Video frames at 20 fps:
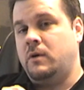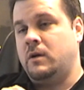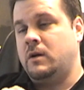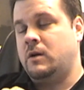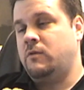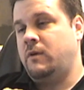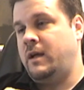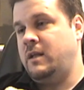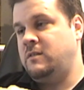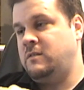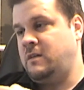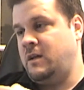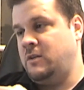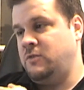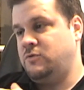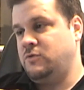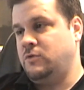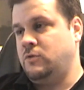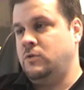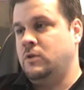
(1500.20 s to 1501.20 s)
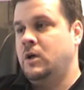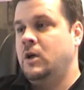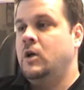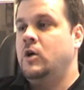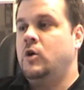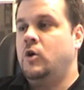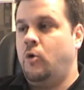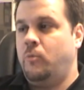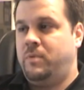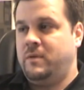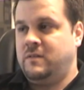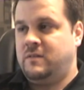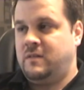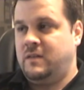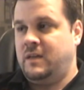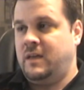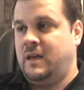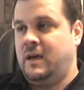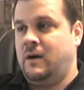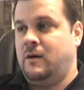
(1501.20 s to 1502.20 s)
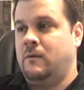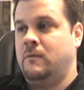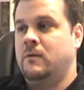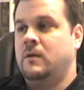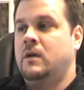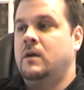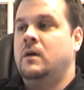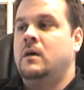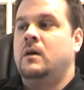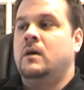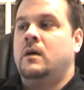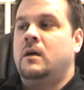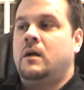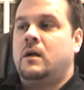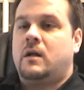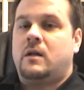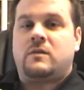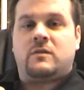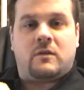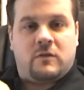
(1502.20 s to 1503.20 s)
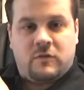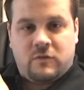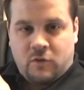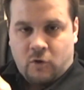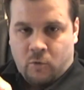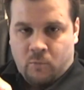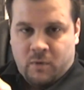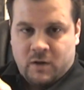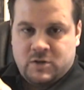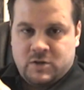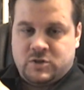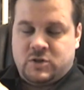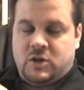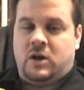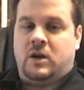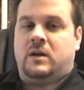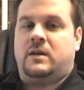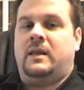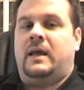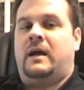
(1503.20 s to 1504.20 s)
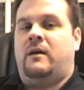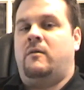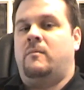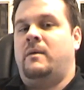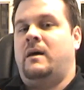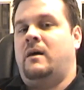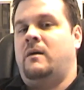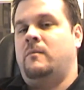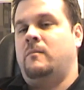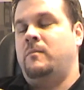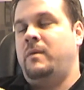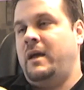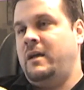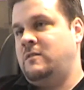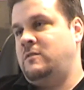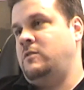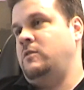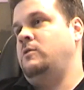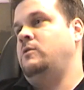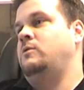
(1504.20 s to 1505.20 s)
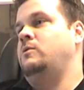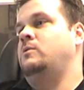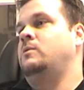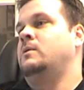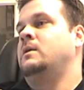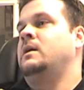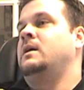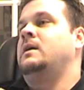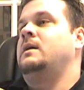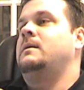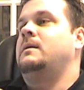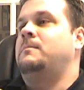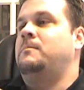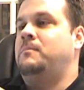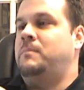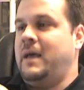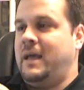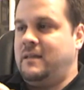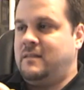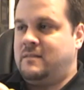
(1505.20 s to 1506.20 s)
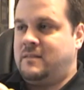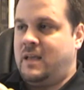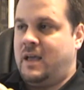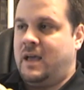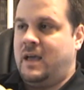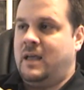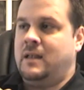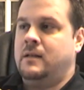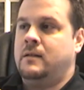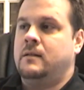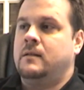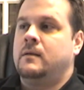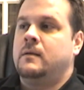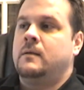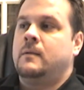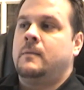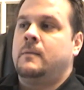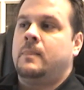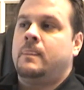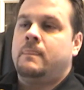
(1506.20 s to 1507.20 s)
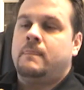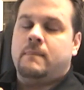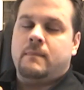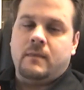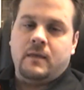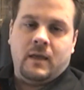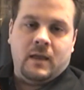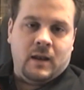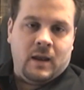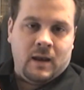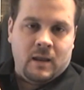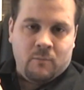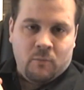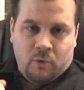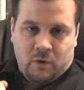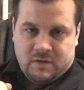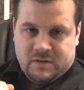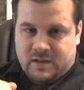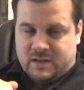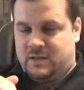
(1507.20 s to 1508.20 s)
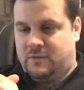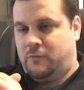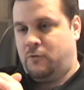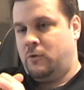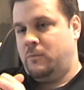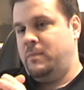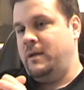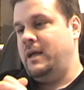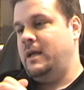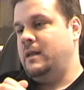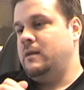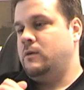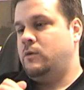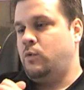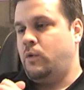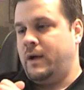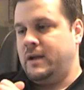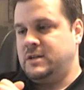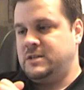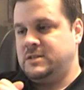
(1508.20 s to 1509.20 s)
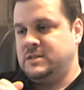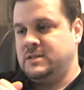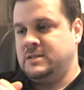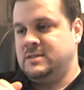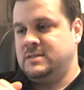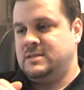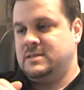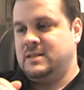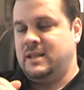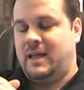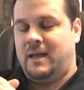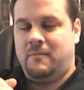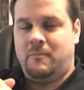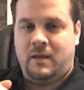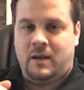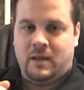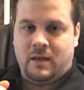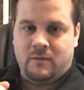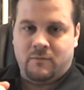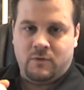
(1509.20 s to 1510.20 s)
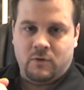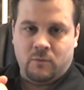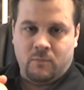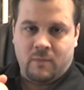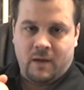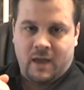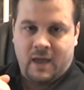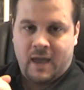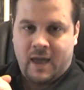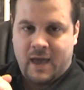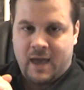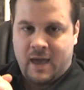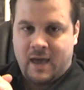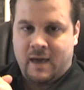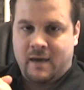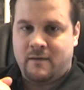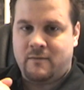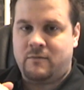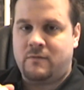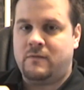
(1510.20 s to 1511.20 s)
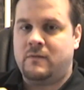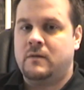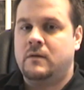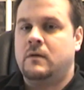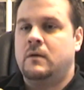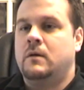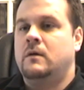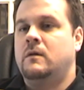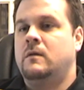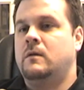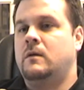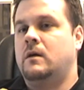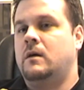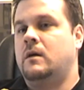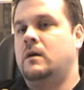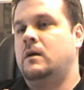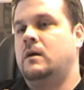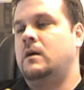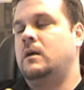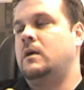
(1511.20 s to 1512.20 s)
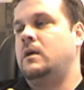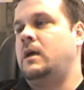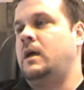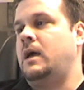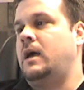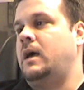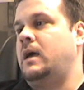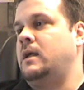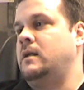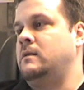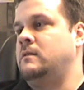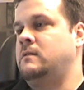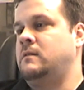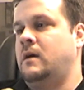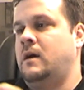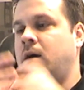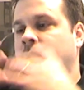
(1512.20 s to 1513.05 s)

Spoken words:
on Grand Central, OpenCL, because there's so much talk now about base 2, base 10, and any more 64-bit questions that many of you may have. And